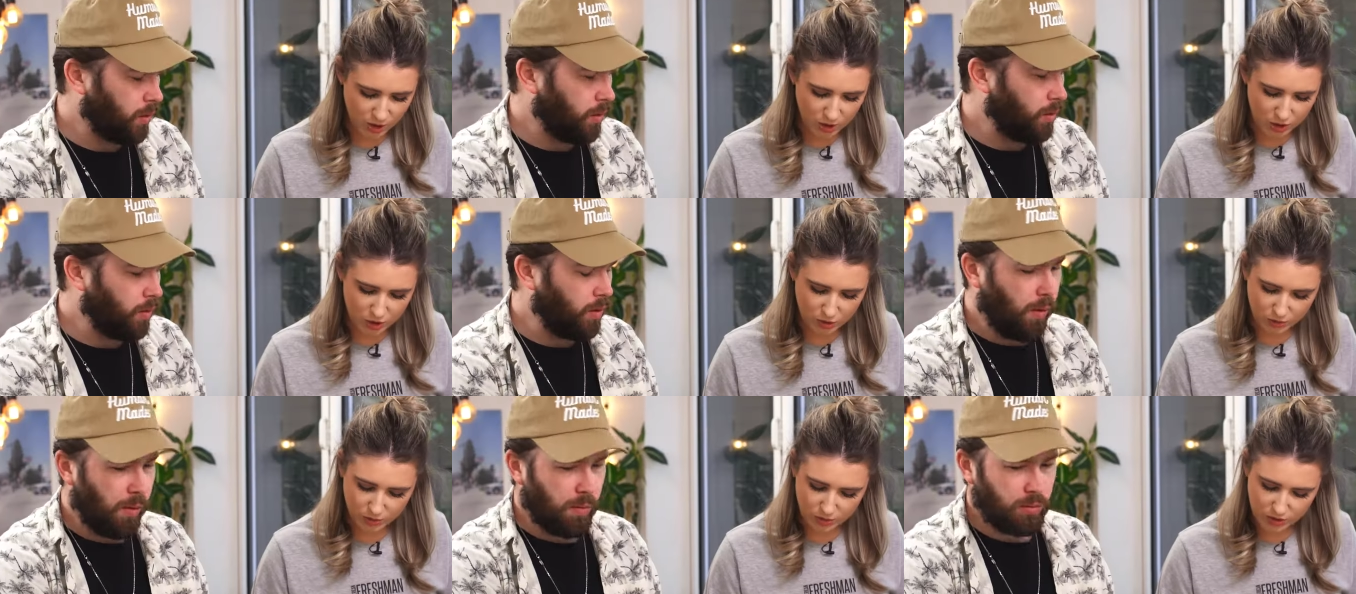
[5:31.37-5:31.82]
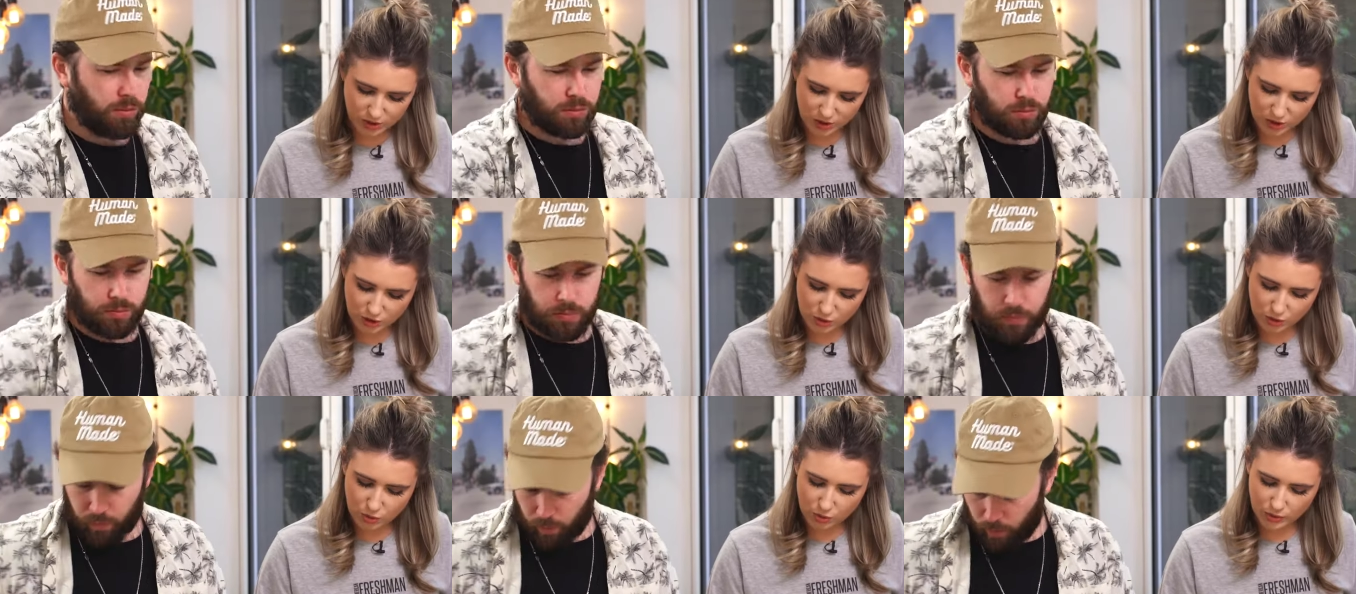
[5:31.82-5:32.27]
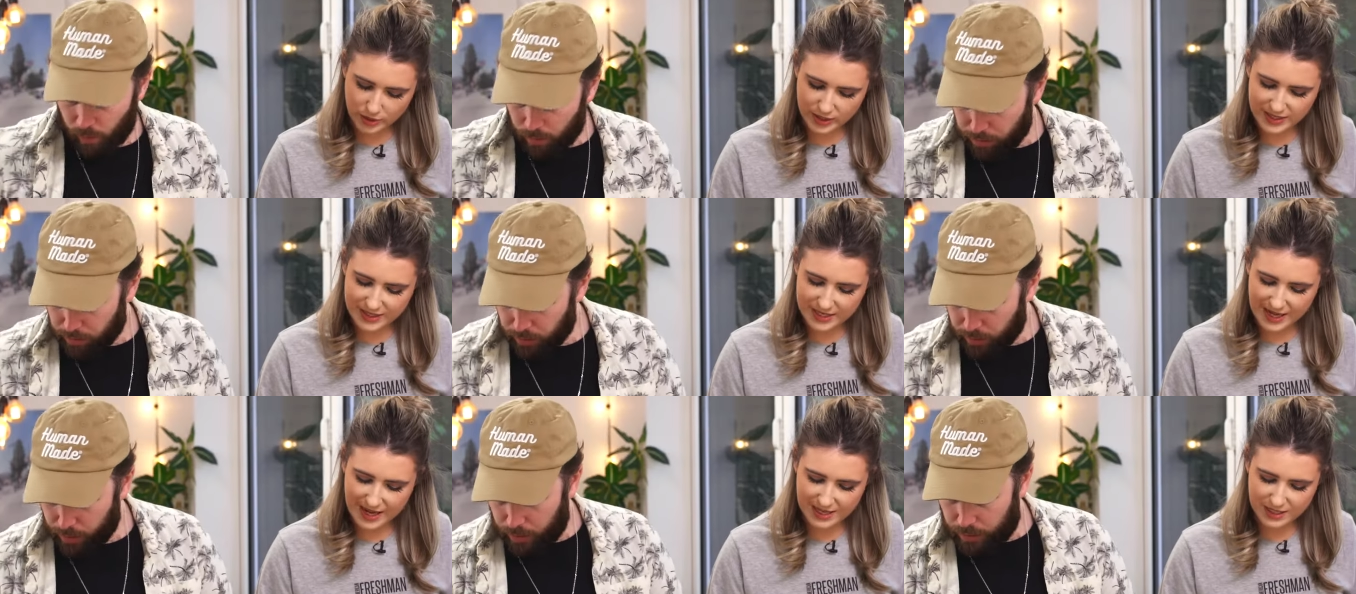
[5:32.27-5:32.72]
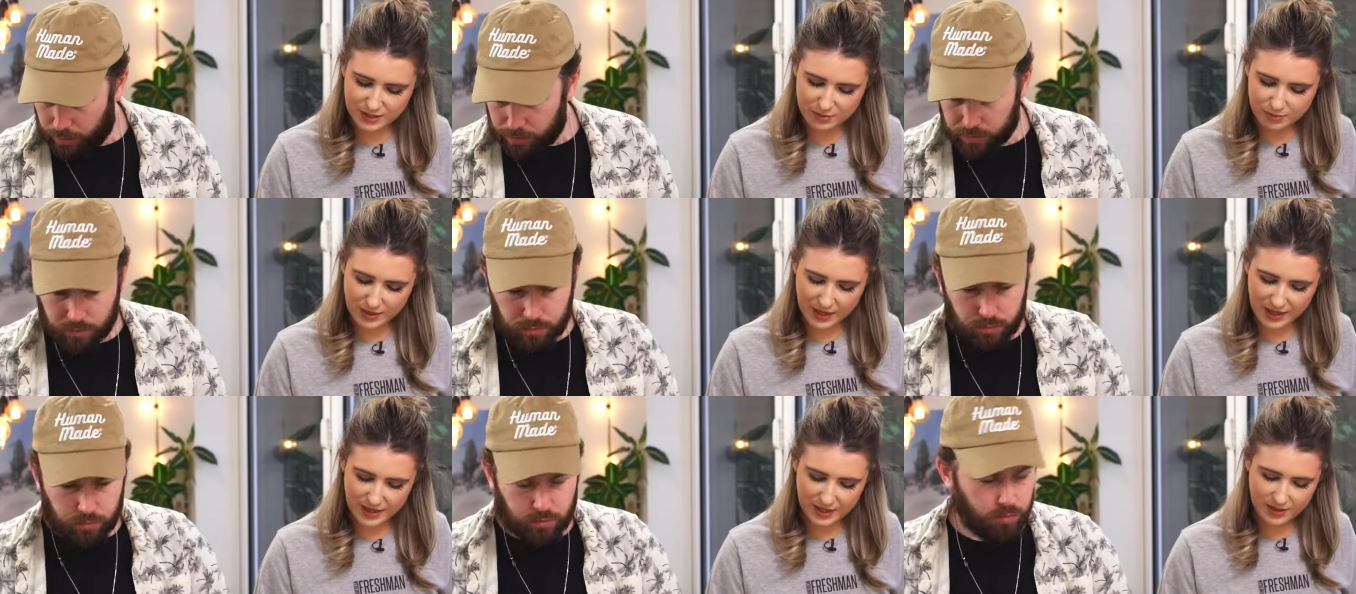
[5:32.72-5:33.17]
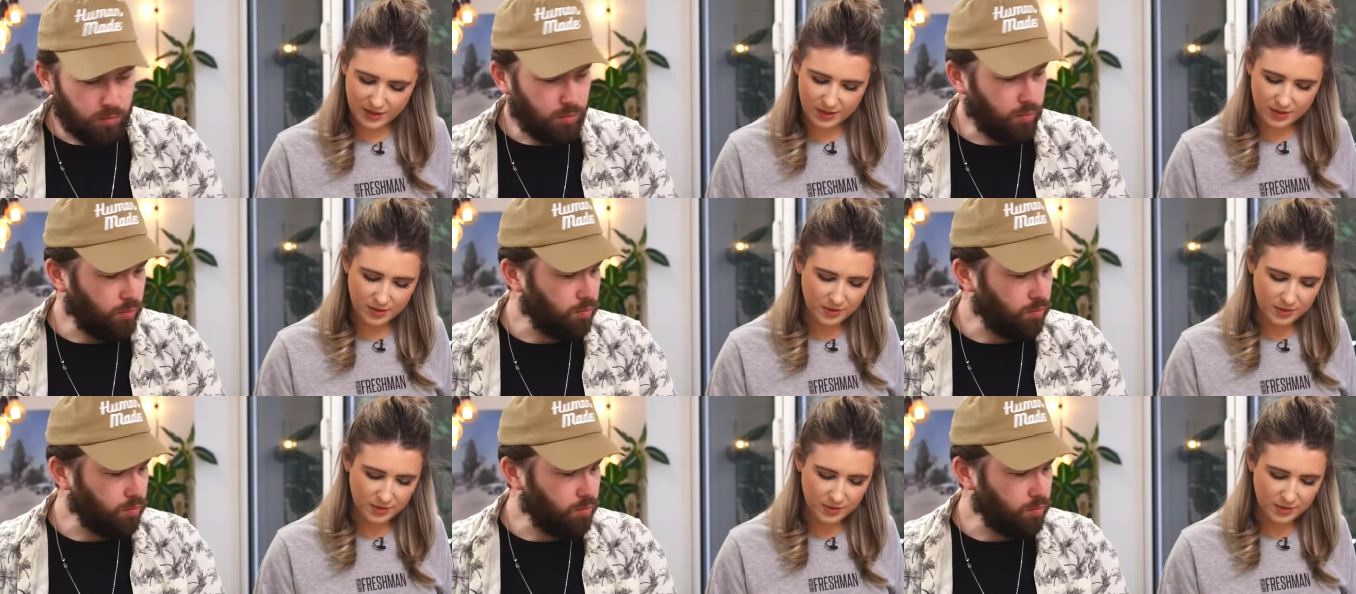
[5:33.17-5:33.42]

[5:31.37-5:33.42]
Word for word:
Speaker 1: So what does noisette mean?